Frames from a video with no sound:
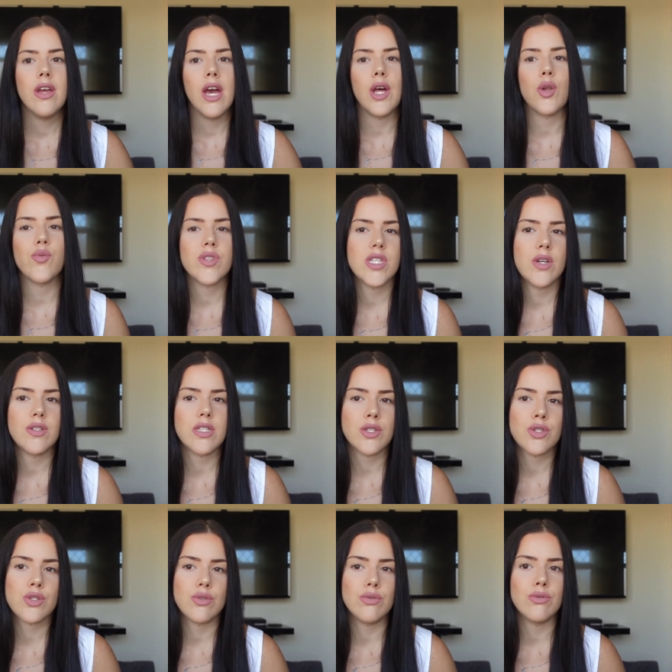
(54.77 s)
And obviously I was at
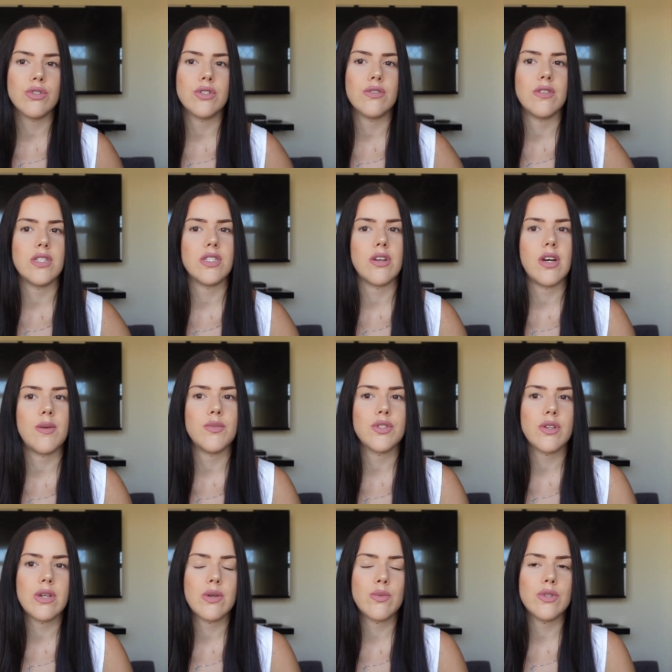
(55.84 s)
school during the time,
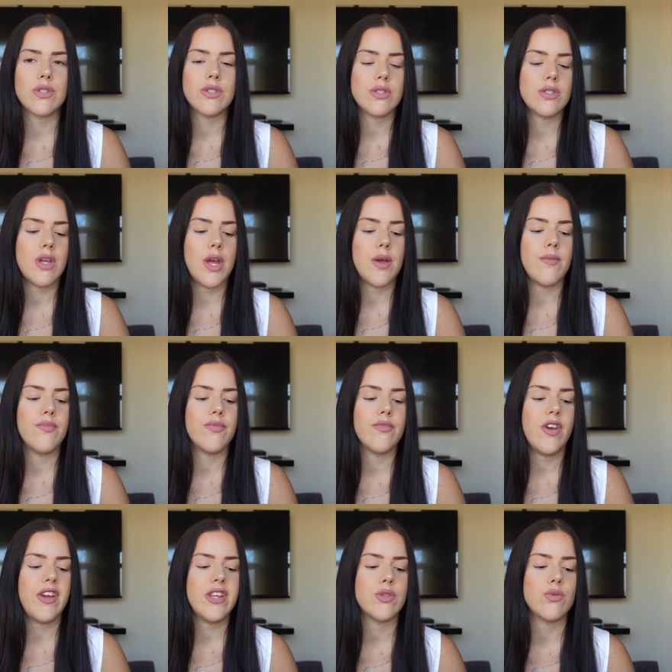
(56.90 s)
so it was
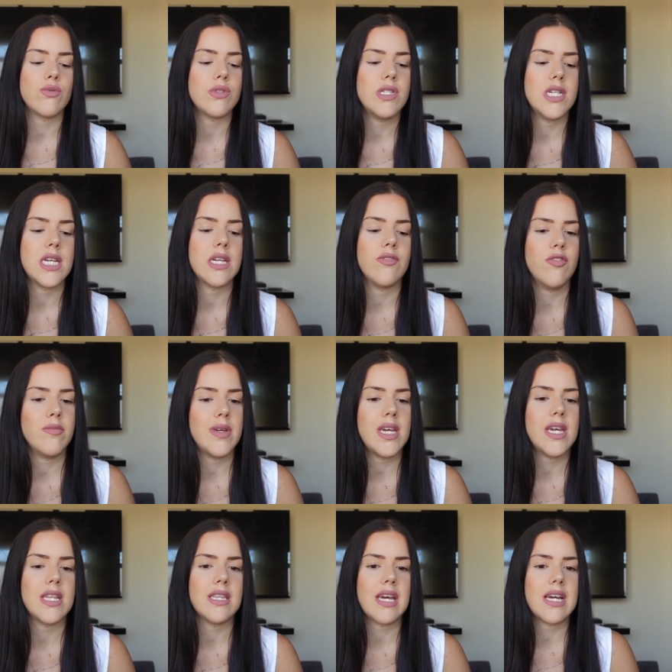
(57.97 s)
very daunting for
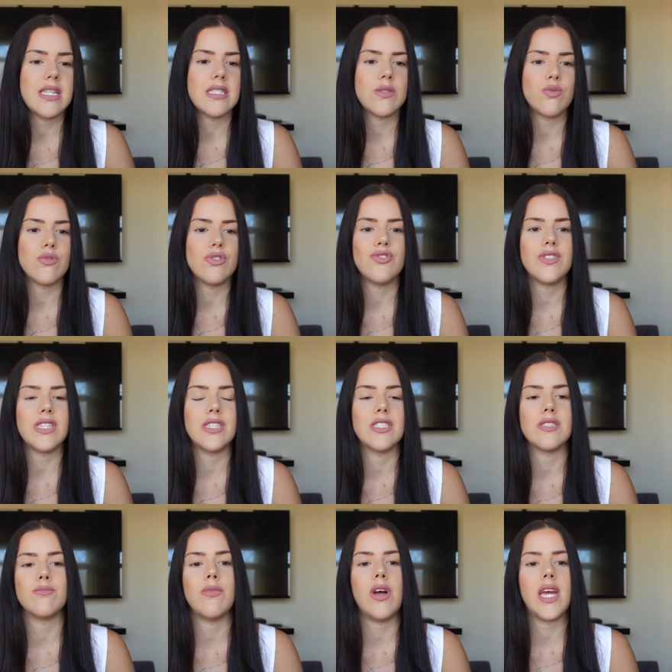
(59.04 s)
me, and that's what
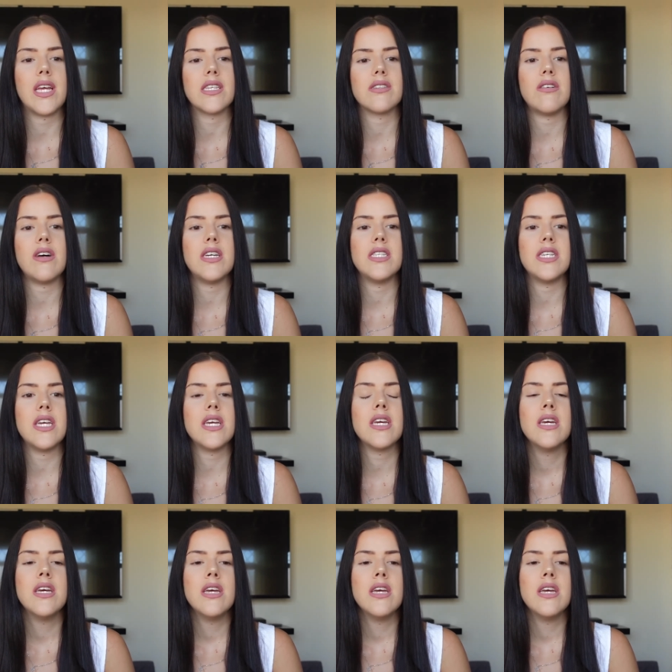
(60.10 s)
triggered my anxiety.